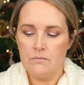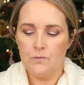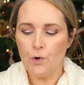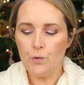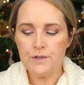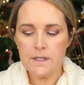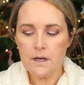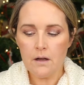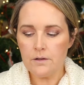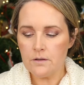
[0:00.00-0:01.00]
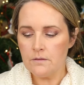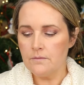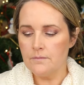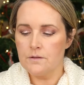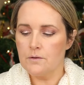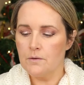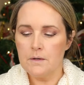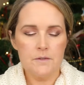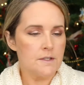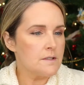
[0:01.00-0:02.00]
rosy color.
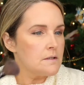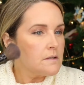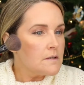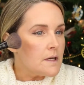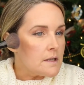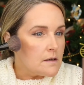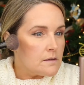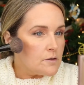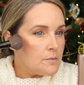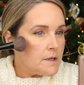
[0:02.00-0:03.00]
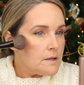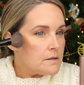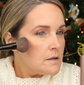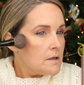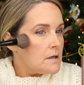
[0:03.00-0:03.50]
So I'm just taking a little bit